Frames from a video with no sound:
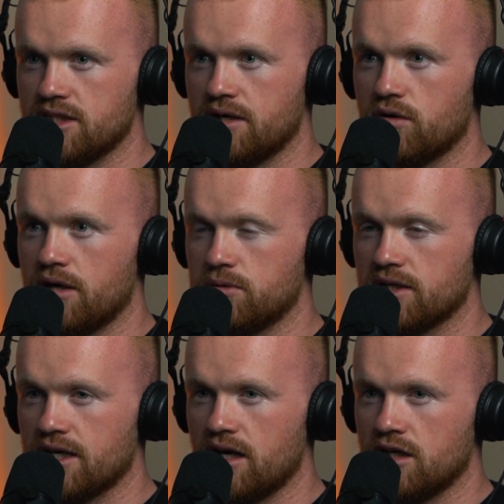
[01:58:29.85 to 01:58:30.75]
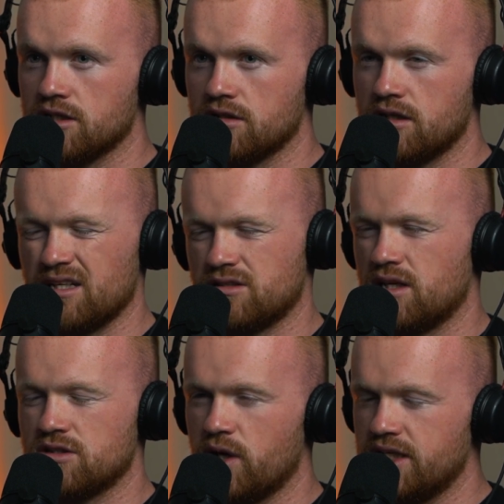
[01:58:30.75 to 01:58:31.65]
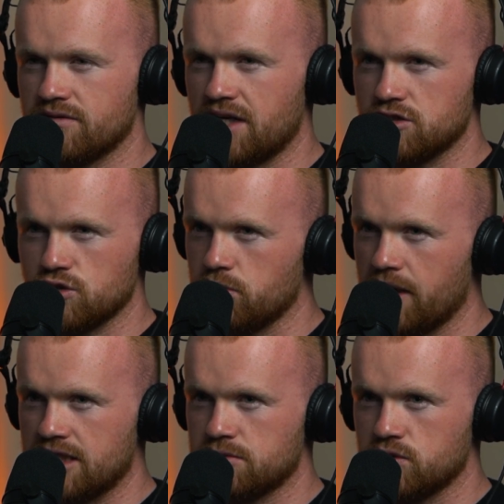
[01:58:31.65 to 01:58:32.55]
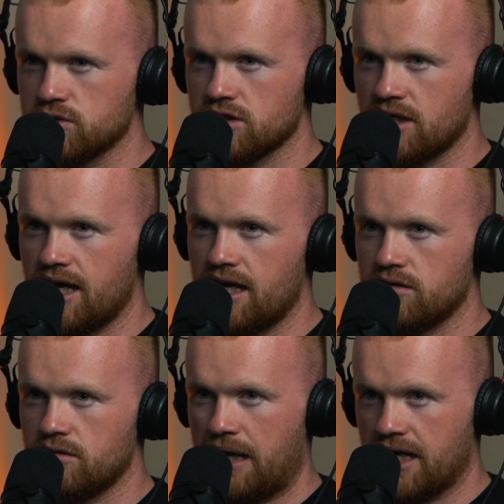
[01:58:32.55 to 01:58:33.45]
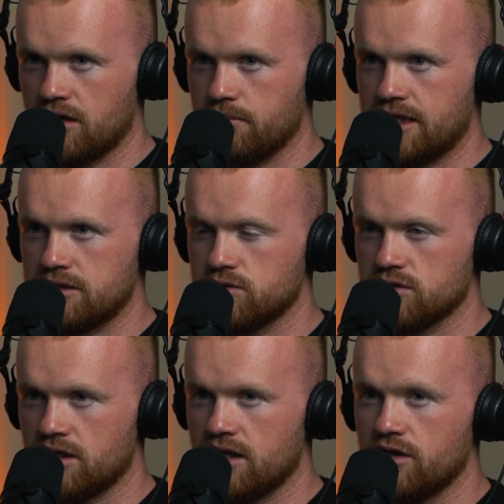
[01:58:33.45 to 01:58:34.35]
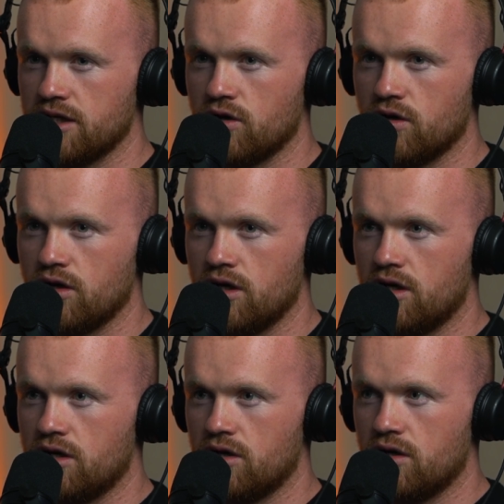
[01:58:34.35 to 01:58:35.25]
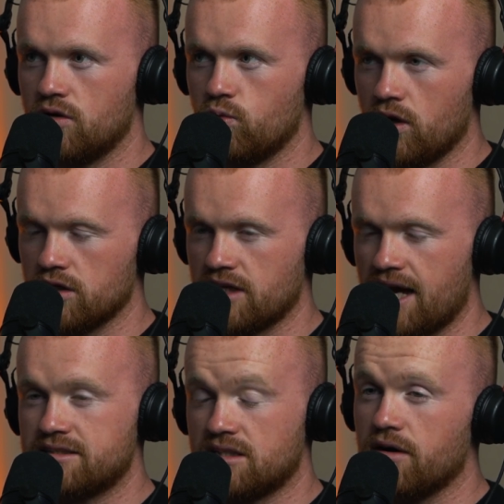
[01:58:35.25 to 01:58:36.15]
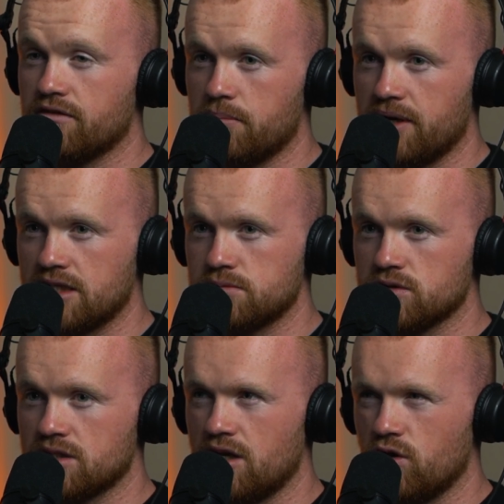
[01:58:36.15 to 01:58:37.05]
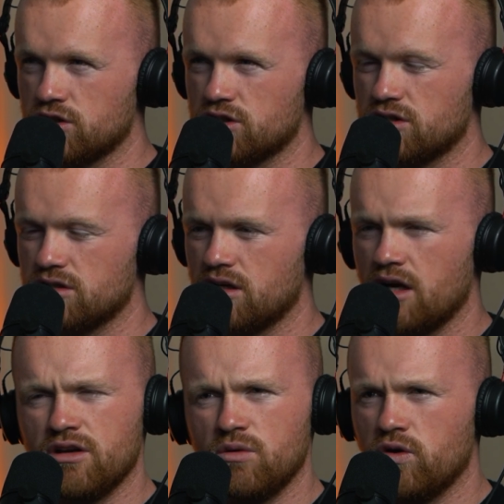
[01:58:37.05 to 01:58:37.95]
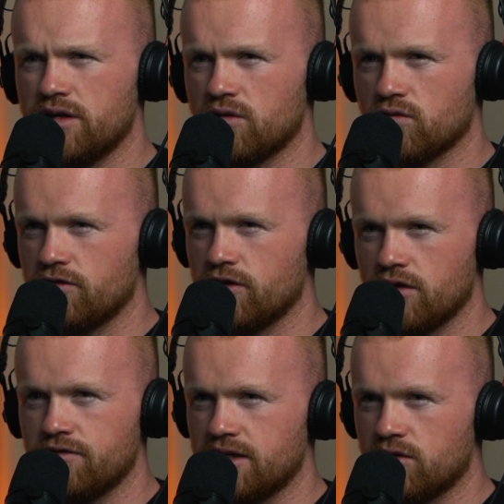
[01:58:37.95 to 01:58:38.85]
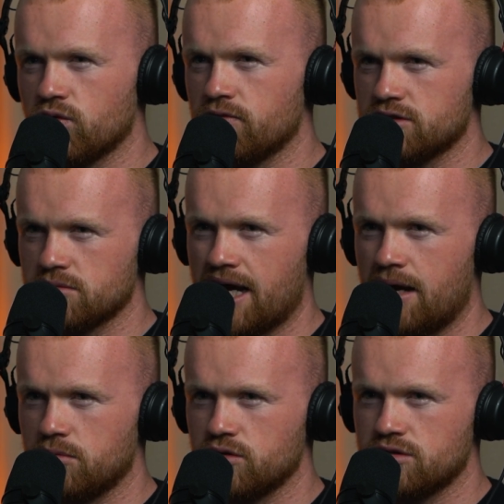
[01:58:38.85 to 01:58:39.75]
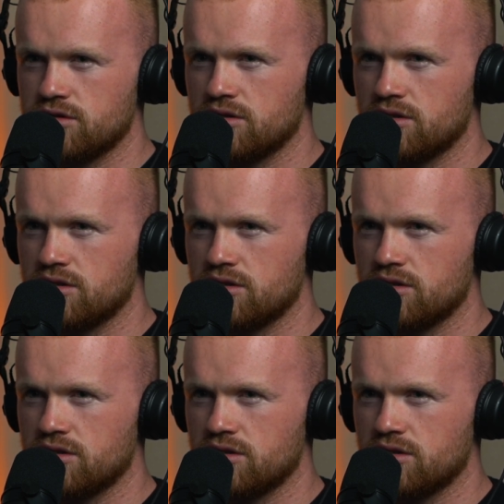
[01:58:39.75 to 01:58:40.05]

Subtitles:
They were able to get there's ways of getting 2 passports. So they had backup passports. So they only got what? So they still have their passports. They lost. I don't know what they got robbed for. I think they got robbed for some cameras.